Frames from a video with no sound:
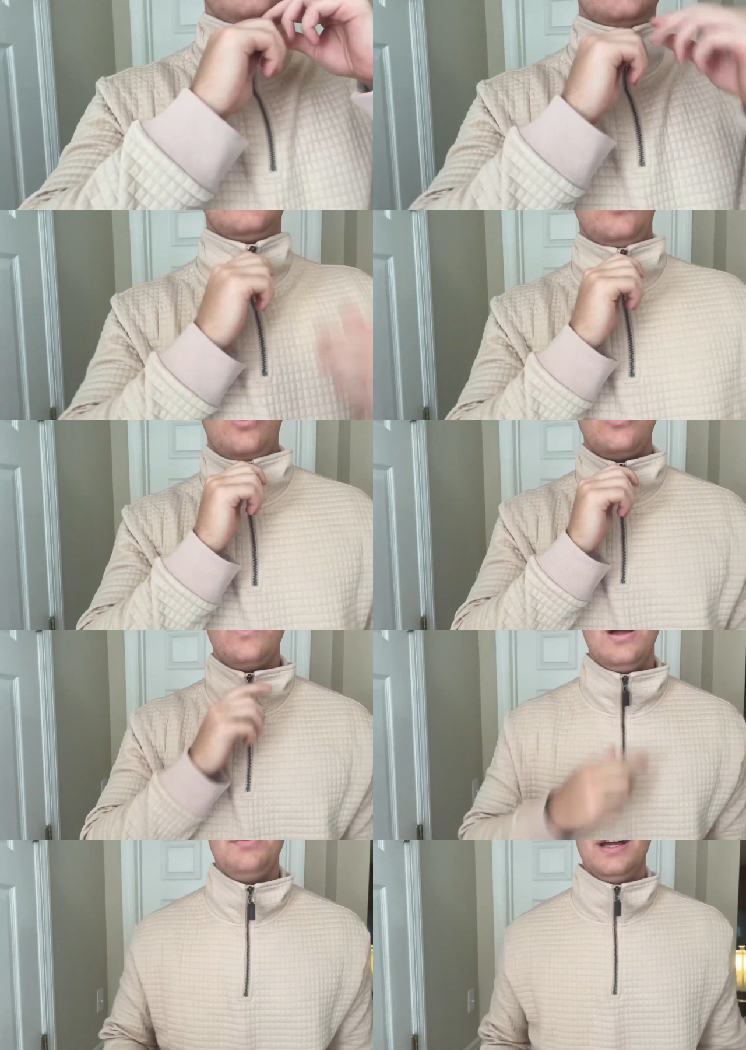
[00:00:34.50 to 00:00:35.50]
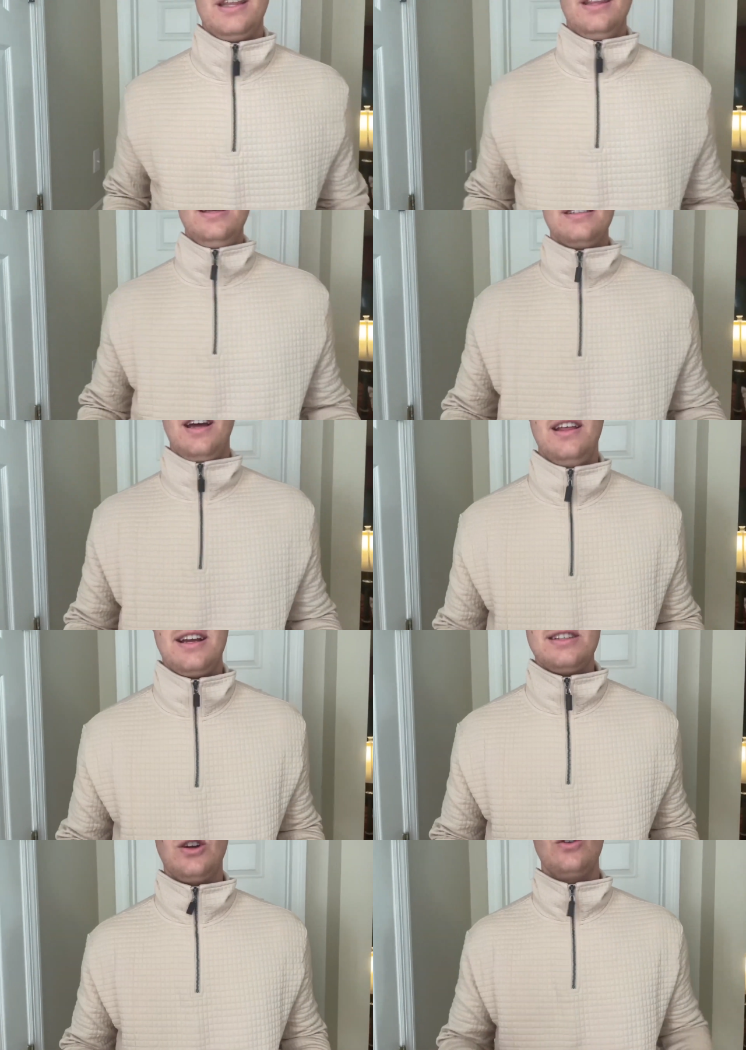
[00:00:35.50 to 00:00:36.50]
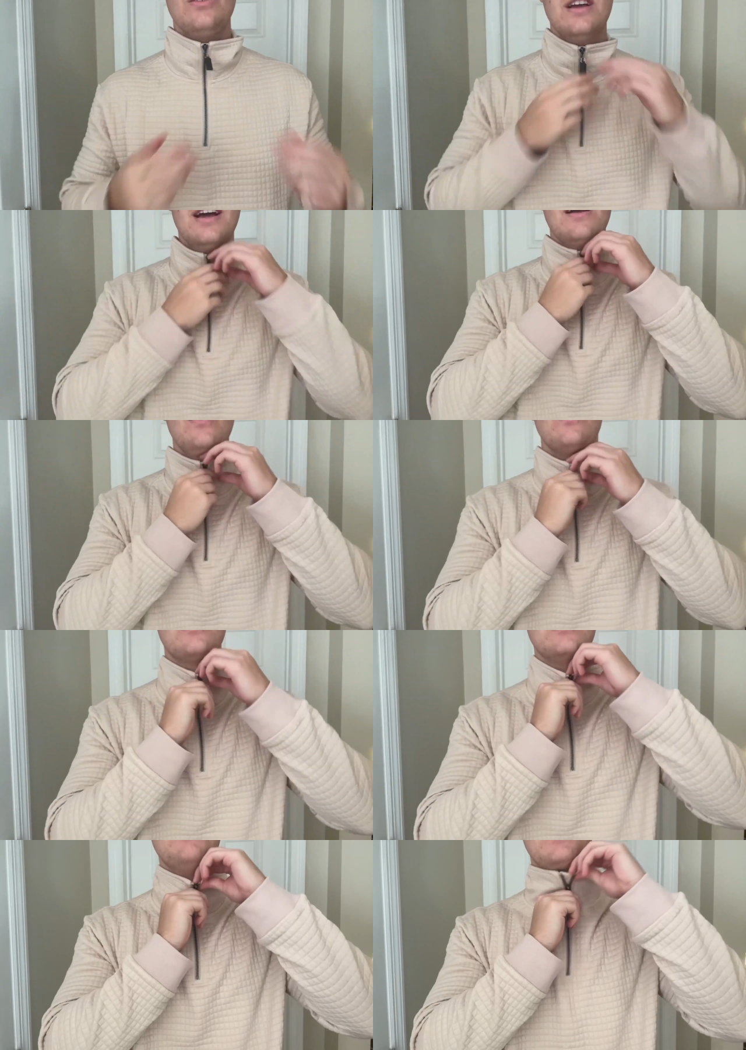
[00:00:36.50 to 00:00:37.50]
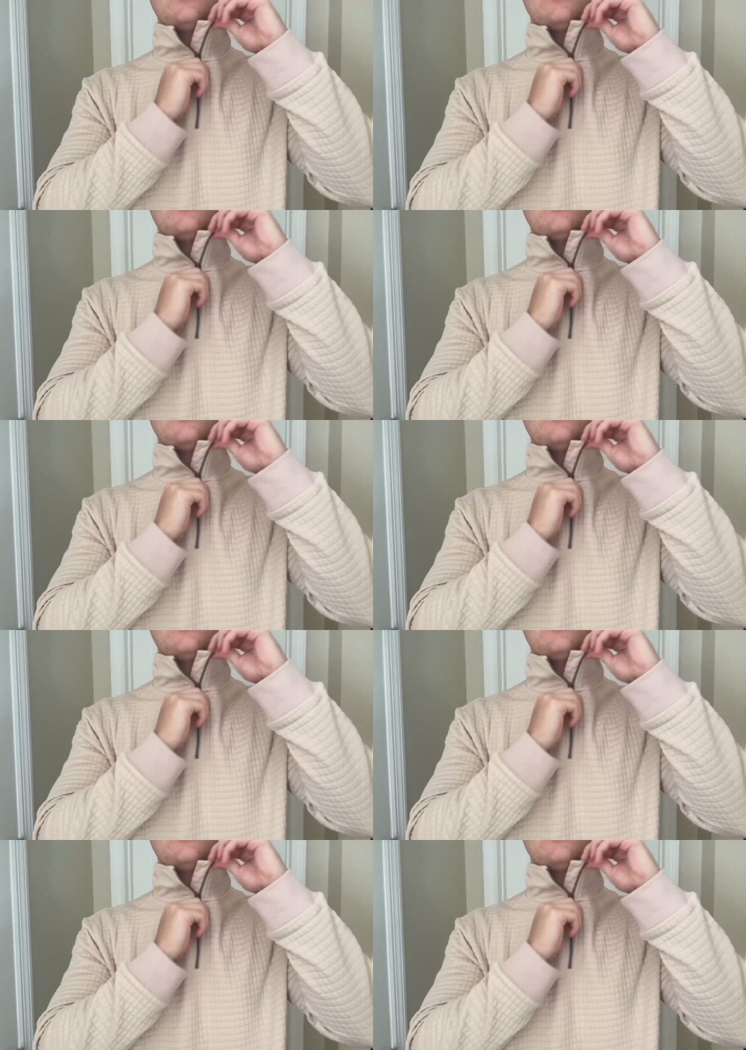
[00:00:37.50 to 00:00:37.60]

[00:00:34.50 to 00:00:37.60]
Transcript: Nobody's mouth can be seen.